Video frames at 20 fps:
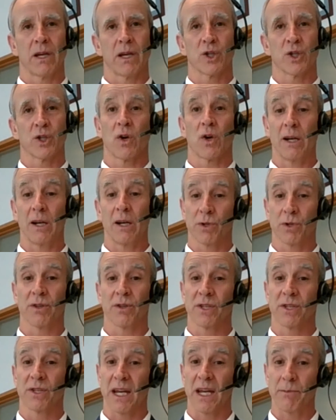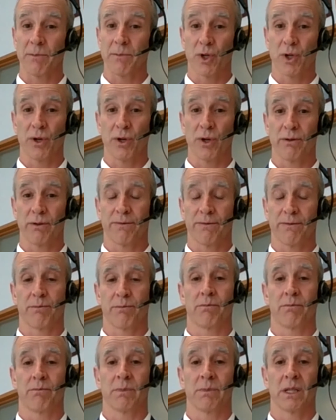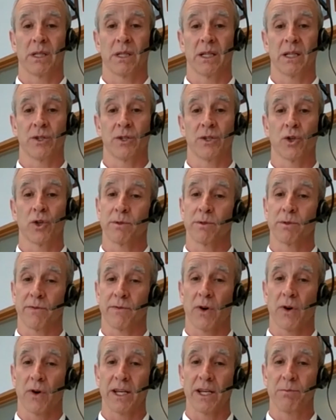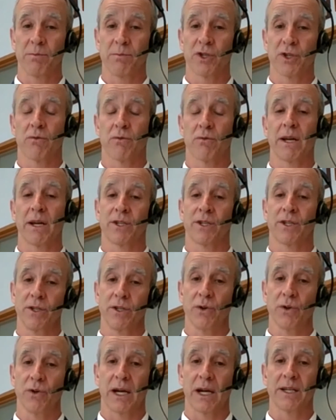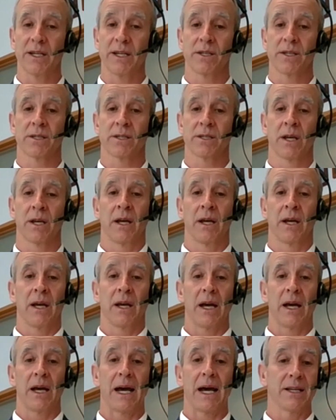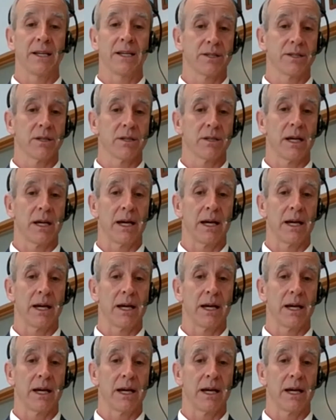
Australia was on the same curve in terms of transmission rates and new cases as